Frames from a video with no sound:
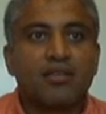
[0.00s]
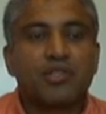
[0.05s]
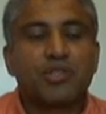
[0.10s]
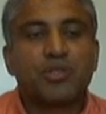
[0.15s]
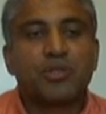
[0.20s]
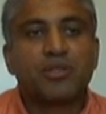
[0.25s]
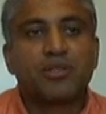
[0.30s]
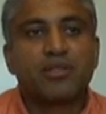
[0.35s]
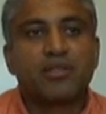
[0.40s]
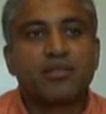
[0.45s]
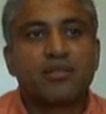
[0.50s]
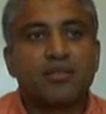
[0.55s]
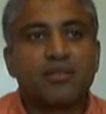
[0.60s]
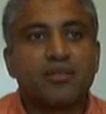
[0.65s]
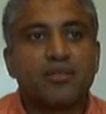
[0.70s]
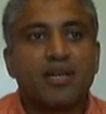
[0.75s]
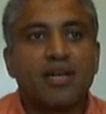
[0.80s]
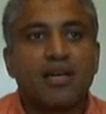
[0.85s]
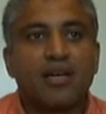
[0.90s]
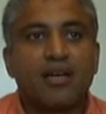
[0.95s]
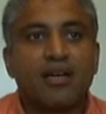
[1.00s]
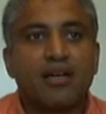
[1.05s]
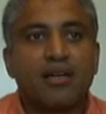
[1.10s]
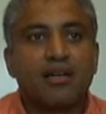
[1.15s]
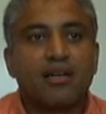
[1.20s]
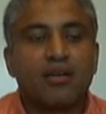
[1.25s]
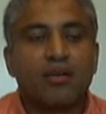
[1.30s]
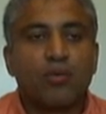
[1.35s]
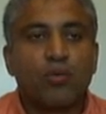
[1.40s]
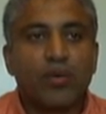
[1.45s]
Sure. So
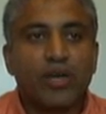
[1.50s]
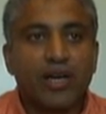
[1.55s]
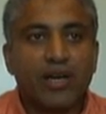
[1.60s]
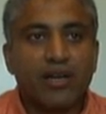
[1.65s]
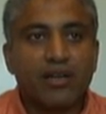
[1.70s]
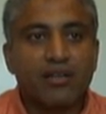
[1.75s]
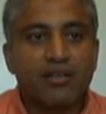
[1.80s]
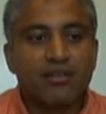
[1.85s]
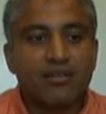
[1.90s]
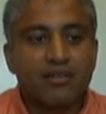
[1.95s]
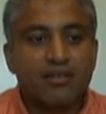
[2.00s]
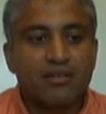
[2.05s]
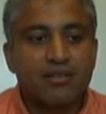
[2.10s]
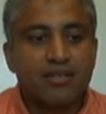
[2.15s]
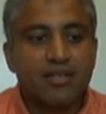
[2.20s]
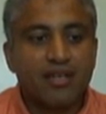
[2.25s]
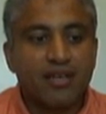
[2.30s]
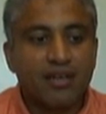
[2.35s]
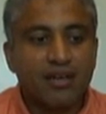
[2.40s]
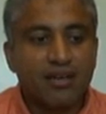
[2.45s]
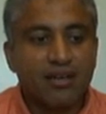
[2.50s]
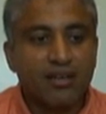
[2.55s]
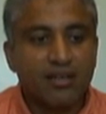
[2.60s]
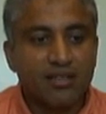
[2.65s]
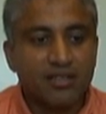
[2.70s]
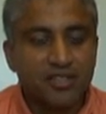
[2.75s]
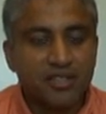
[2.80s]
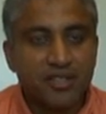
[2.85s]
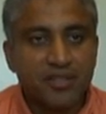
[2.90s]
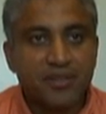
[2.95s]
we are still
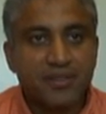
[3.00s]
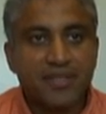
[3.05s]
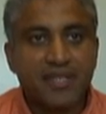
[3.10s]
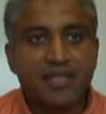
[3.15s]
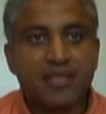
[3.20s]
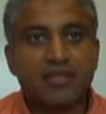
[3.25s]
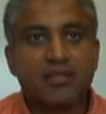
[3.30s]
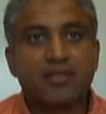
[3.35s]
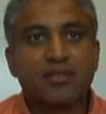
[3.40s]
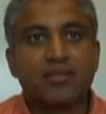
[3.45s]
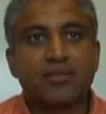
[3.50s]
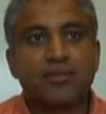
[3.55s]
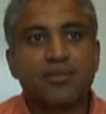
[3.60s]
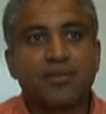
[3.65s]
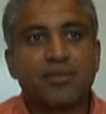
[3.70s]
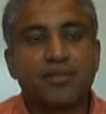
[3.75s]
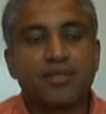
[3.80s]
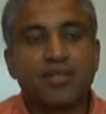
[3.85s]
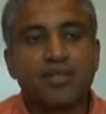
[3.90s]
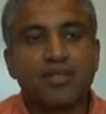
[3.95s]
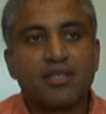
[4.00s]
continuing to